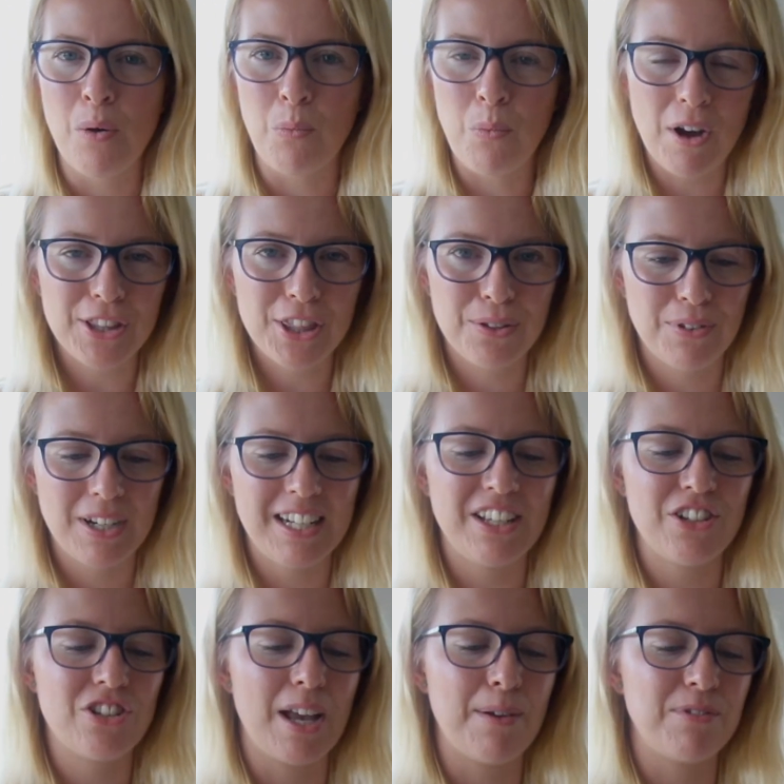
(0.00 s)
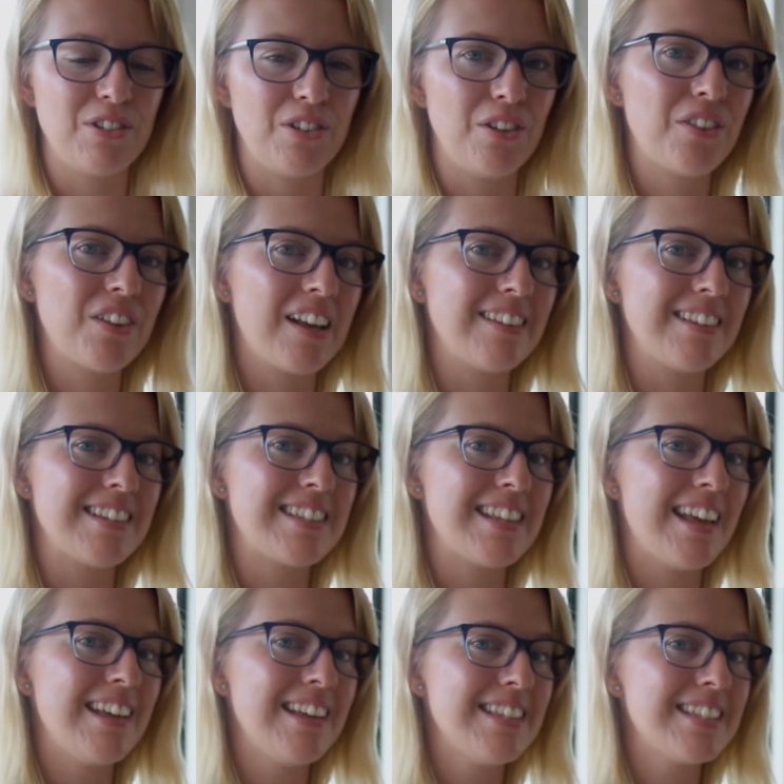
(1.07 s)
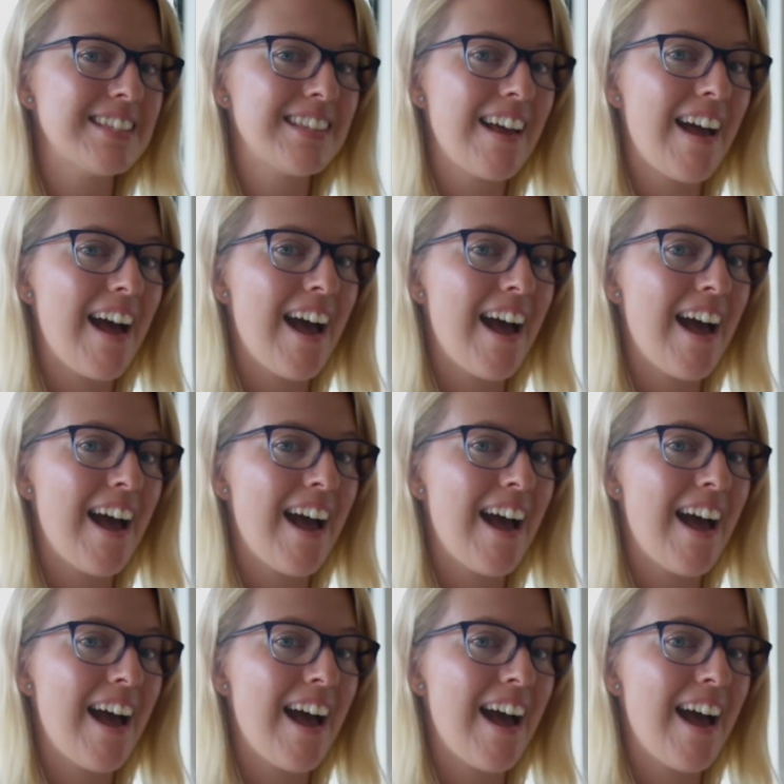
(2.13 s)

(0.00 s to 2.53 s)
What three D shape do you think this is?